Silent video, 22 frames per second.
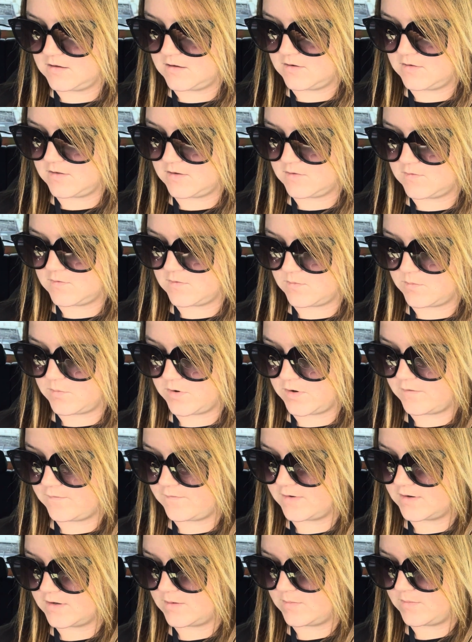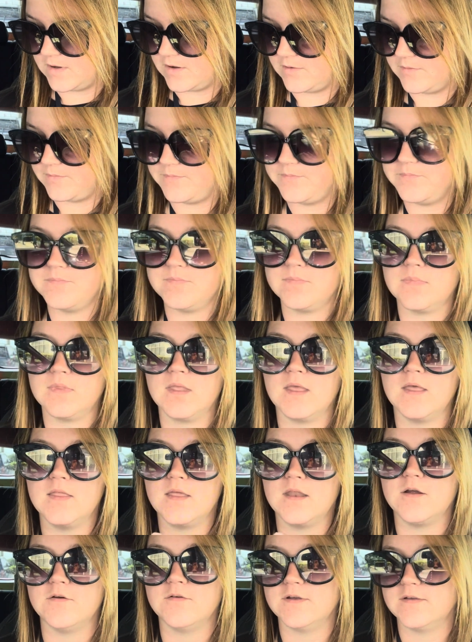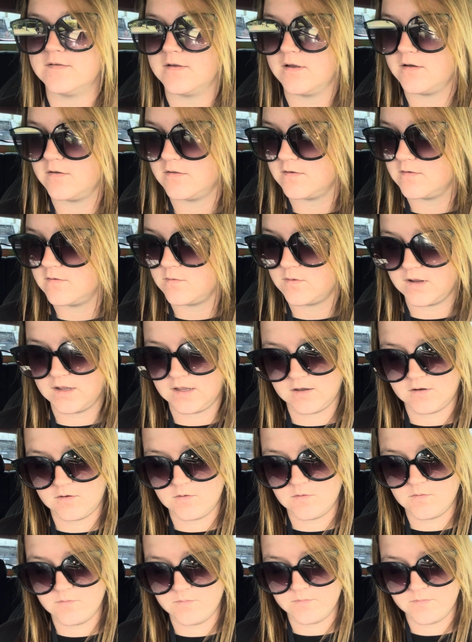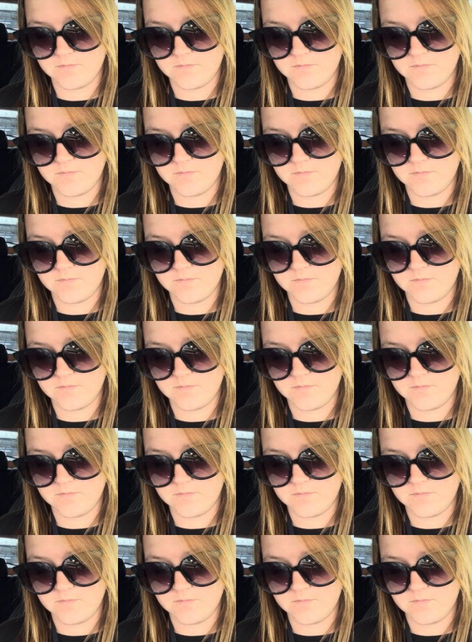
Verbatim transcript: Oh, that was a perfect amount. And then I'll recycle this when I get home.